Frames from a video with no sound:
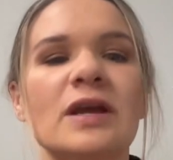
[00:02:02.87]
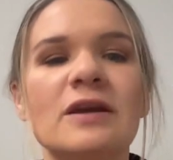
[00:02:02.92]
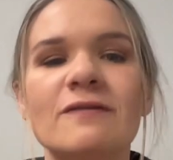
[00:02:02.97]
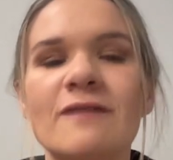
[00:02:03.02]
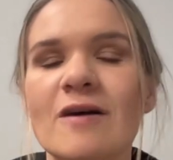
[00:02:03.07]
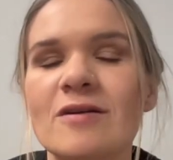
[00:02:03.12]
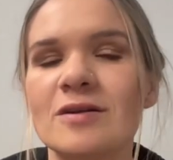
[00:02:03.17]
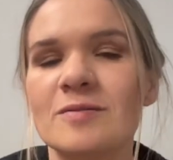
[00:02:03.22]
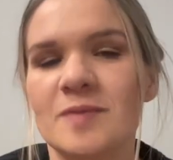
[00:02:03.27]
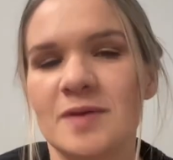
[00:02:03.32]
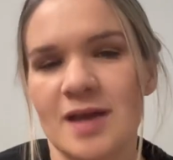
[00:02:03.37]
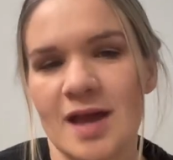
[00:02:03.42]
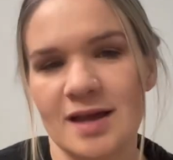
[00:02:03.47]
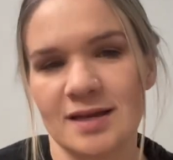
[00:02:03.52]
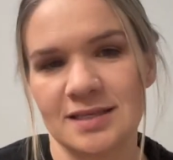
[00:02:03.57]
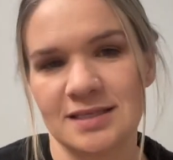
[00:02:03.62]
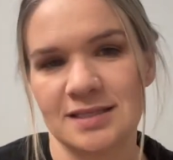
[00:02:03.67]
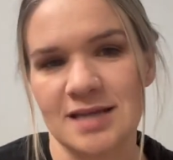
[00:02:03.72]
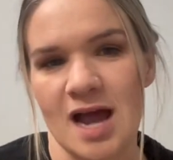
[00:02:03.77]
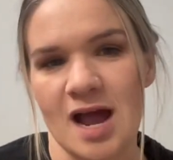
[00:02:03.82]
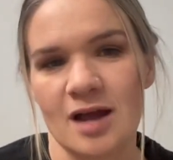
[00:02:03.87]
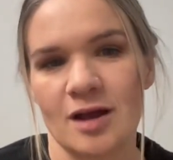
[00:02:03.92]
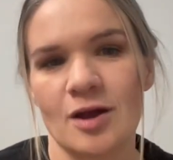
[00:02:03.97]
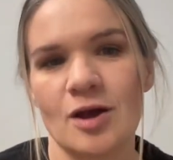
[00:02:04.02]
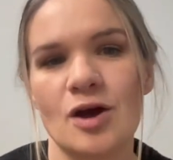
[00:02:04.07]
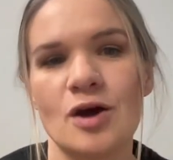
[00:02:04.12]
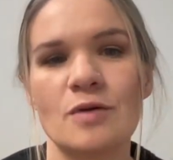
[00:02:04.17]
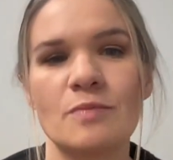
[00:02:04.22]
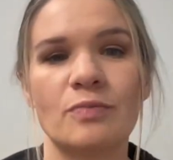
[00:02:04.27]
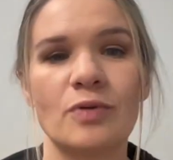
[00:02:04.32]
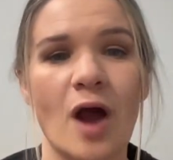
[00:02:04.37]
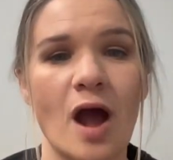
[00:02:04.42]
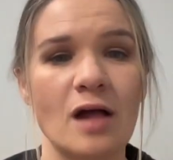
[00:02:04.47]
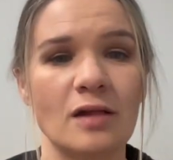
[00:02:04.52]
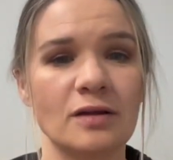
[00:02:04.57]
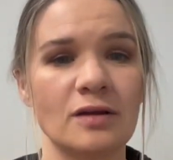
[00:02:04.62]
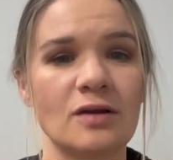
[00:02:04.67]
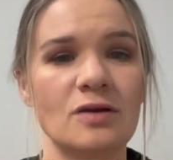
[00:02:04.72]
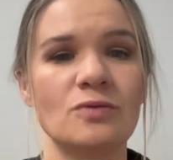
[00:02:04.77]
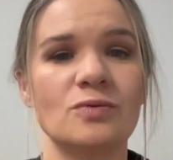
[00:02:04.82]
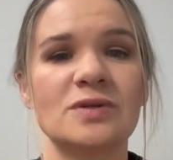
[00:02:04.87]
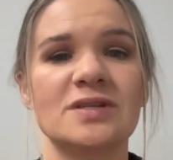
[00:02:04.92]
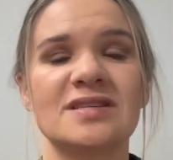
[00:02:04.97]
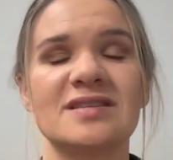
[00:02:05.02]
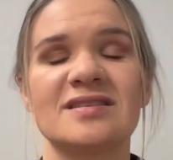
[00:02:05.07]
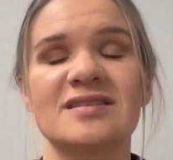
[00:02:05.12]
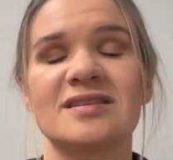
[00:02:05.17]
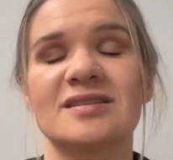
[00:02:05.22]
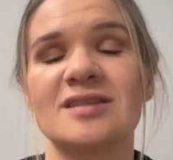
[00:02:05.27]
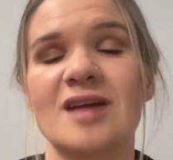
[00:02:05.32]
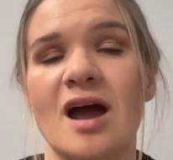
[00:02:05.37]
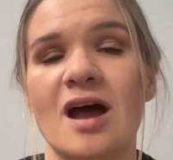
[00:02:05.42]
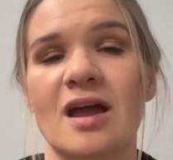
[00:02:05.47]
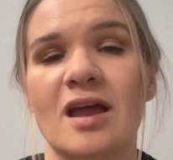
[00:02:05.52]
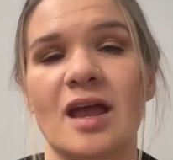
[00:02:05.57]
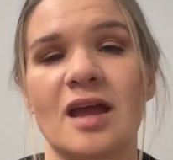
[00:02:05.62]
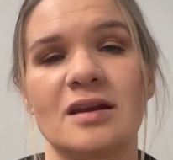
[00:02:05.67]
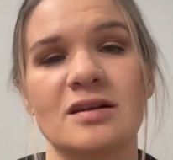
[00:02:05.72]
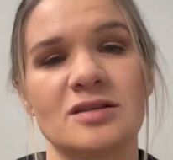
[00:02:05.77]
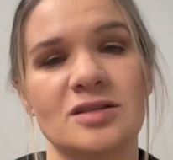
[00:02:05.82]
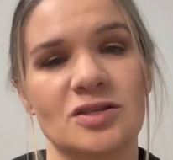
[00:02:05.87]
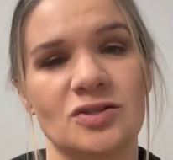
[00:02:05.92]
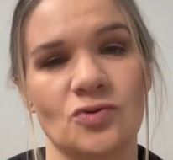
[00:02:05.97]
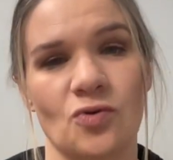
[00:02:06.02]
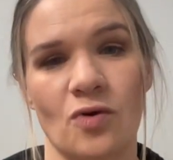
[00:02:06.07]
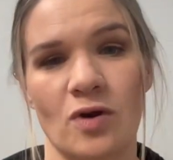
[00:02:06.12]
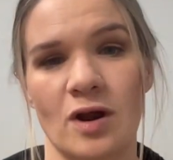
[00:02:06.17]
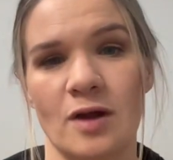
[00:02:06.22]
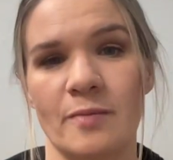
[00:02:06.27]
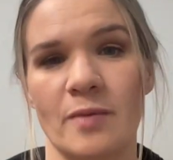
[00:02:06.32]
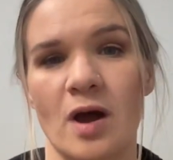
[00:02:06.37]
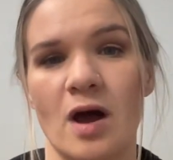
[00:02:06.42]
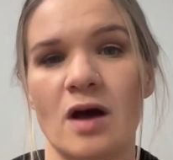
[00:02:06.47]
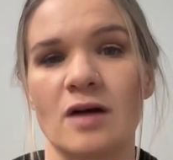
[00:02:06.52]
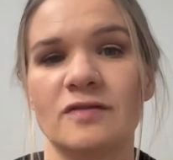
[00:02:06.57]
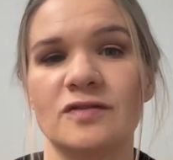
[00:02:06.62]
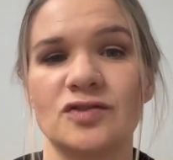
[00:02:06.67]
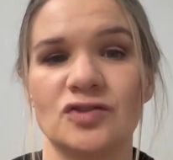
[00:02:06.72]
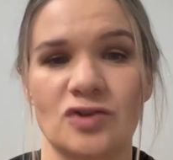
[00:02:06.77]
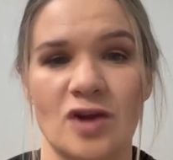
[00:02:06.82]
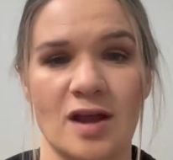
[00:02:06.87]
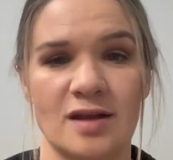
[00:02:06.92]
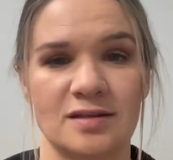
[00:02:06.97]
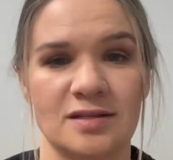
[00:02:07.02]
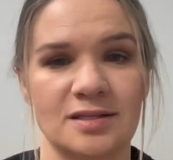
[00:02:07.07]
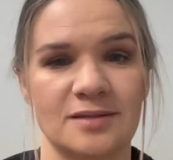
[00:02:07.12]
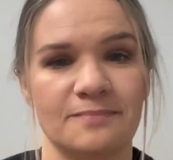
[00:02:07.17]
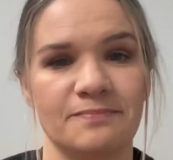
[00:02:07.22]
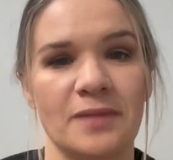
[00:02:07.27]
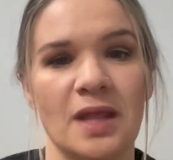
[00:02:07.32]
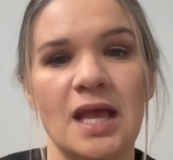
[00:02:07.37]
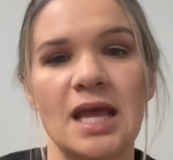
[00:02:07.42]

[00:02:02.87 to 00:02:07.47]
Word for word: he found a PX doc, Braulio was stuck in a storm of stress.